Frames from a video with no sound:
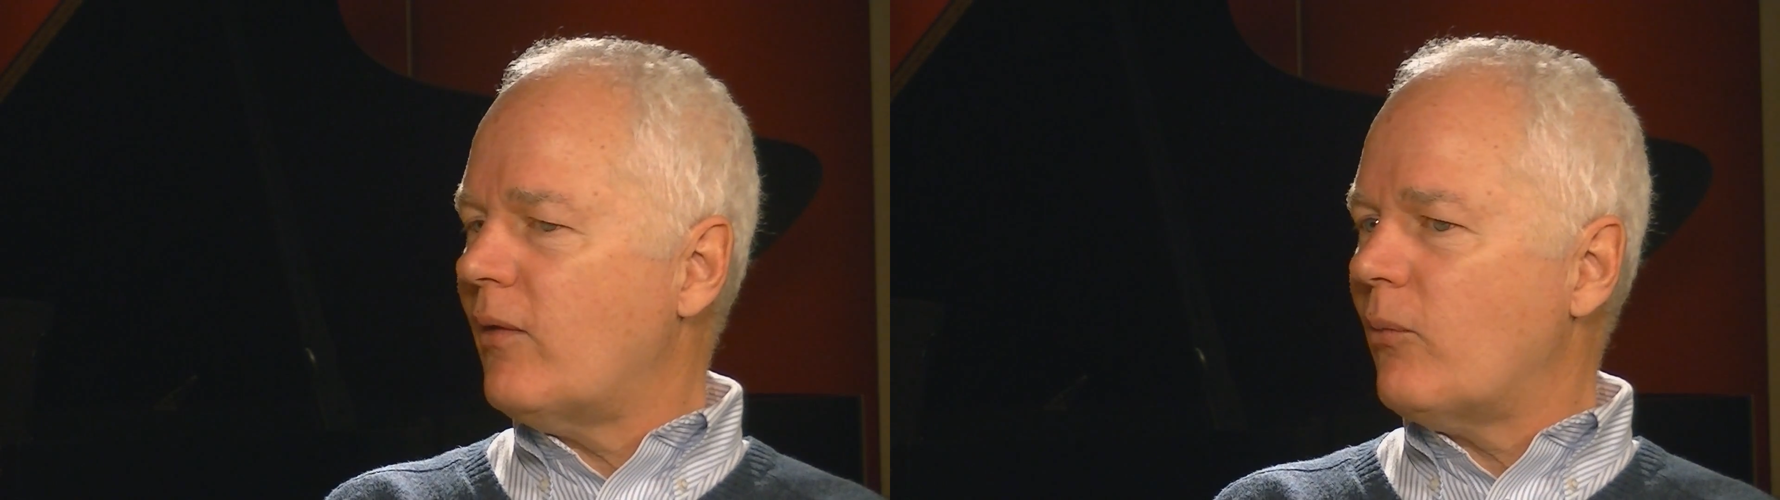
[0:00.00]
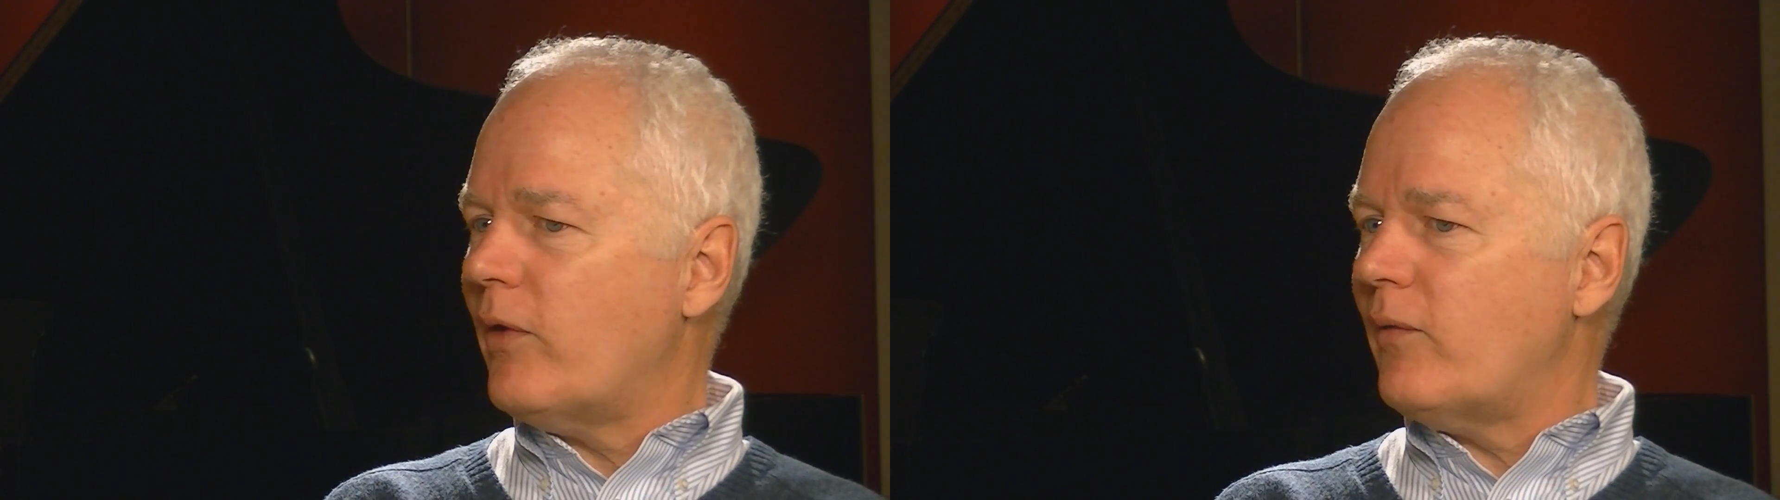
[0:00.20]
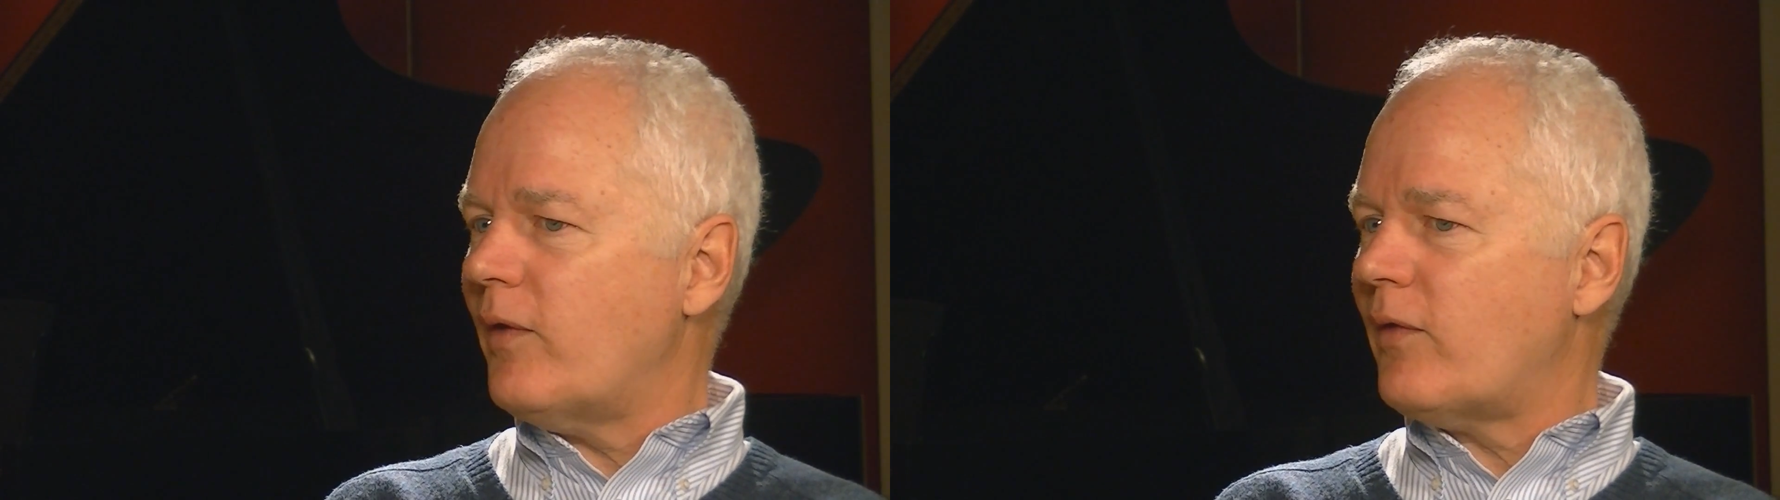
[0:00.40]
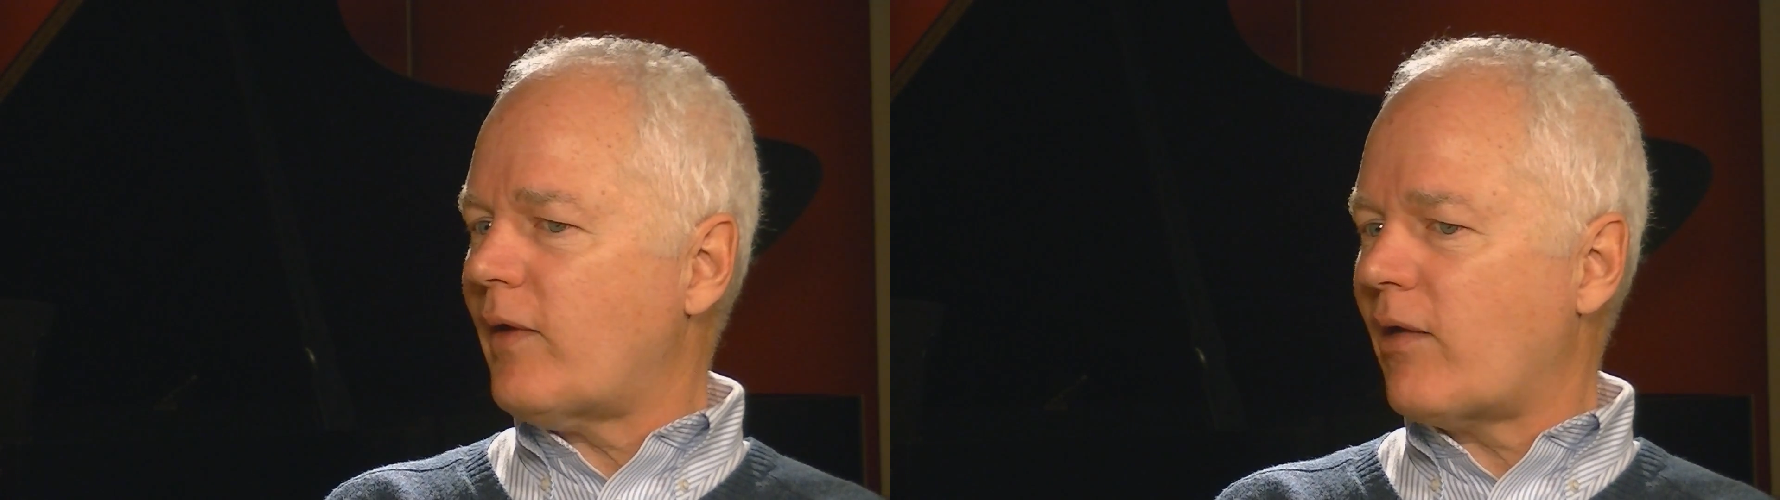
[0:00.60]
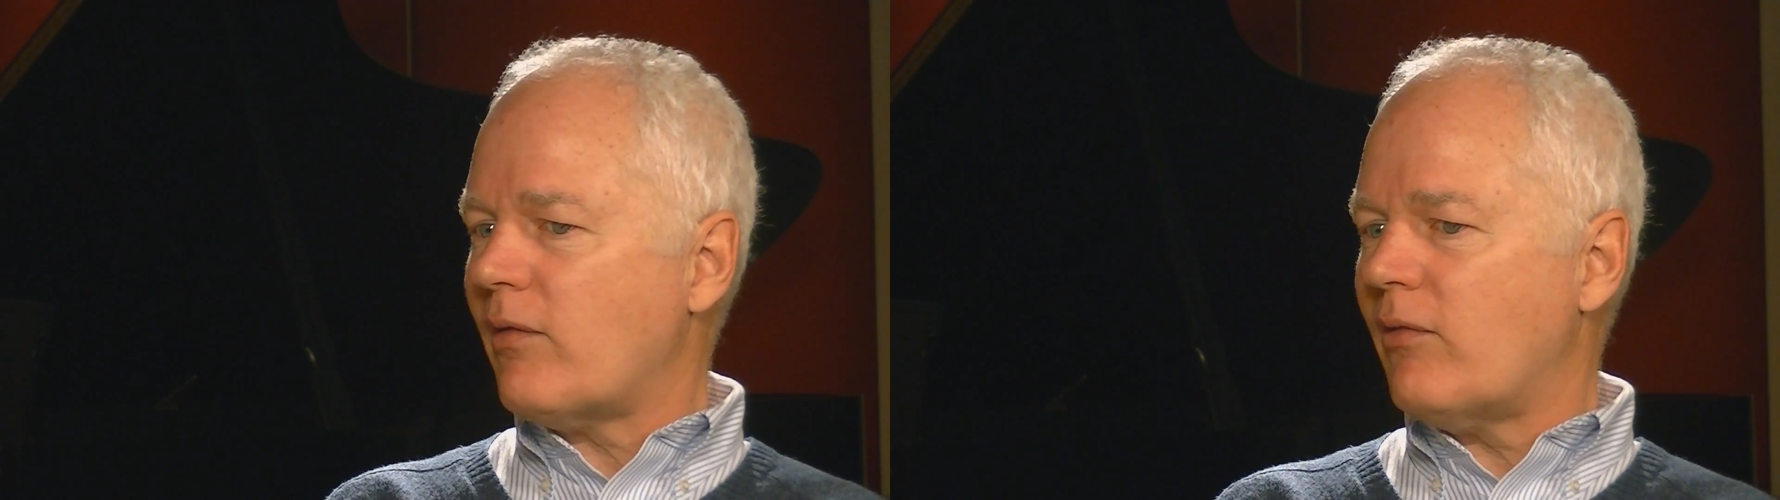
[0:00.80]
whether it's
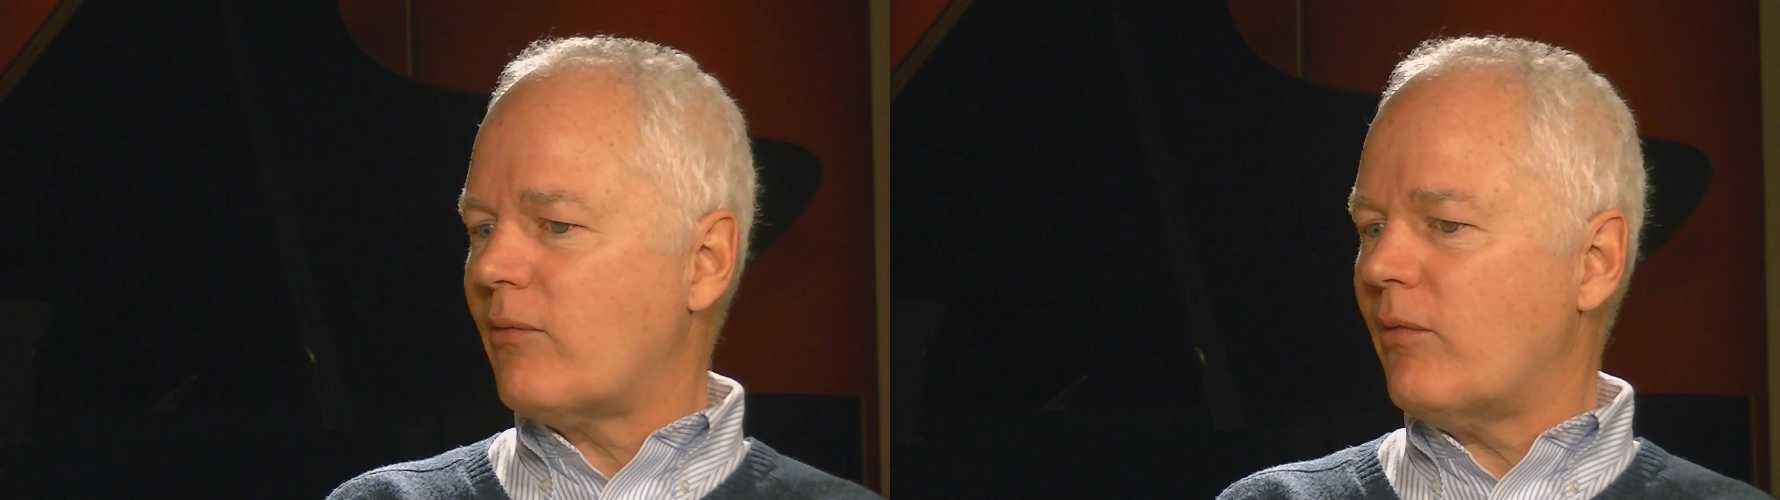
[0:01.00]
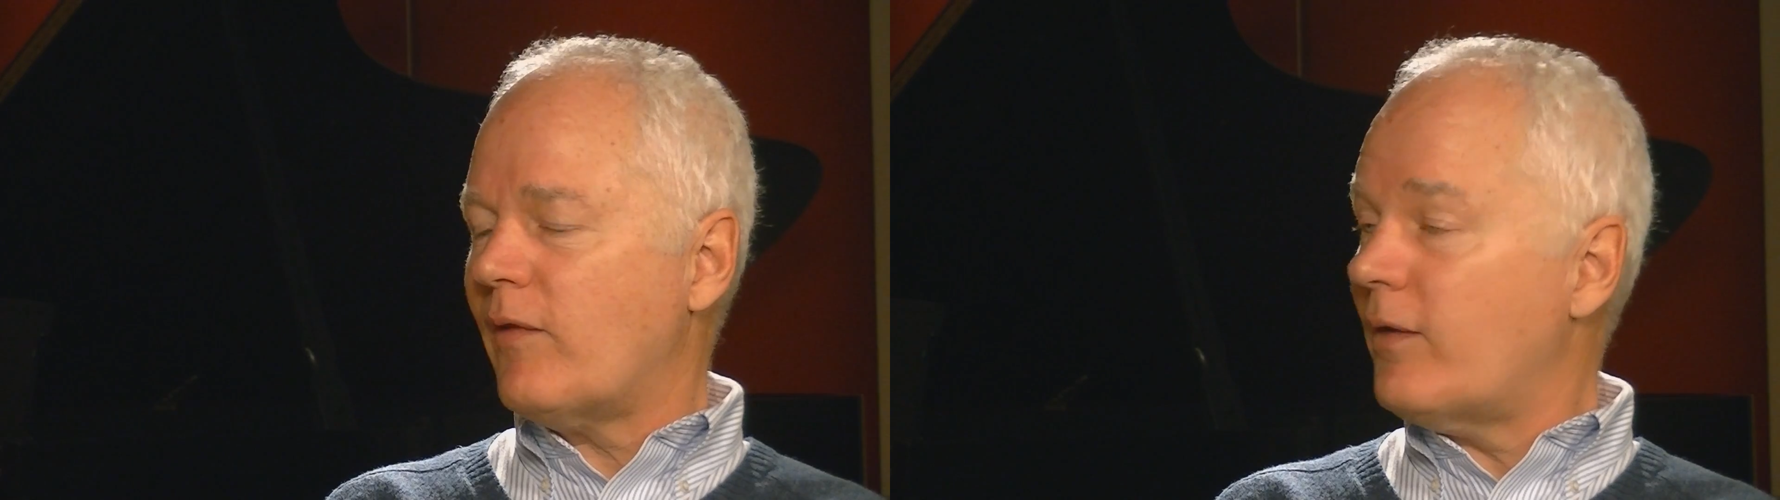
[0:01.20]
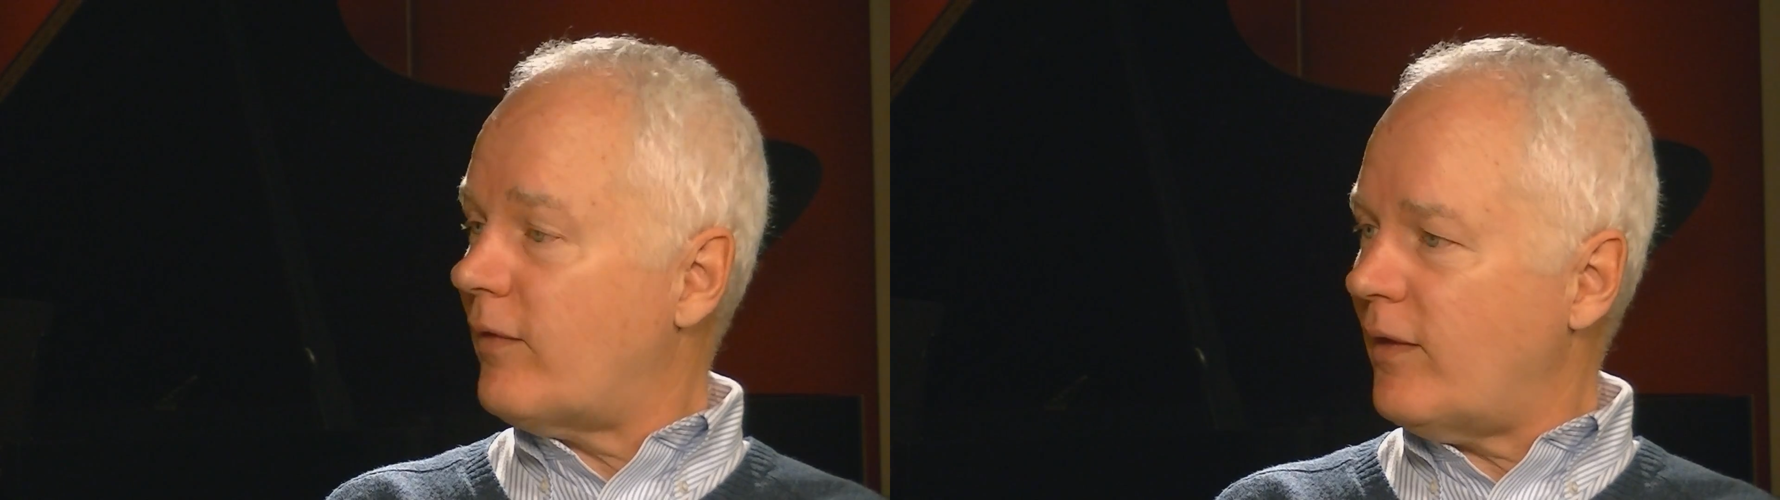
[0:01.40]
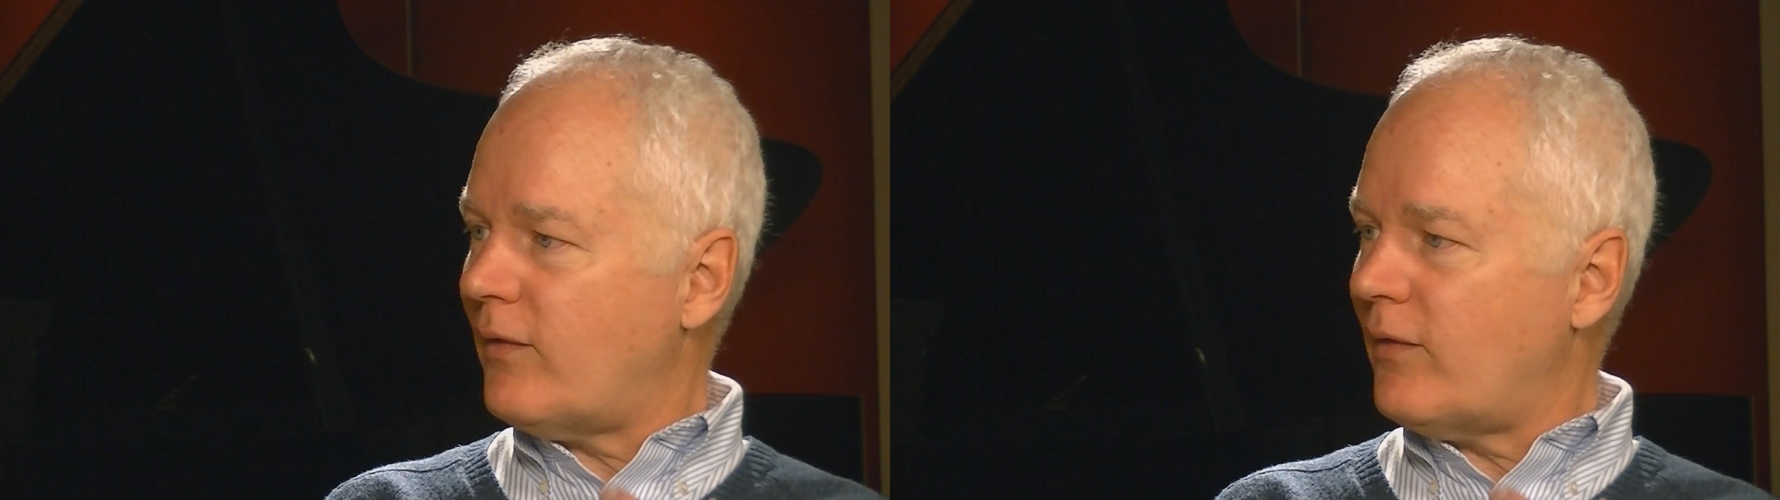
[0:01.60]
actually through things they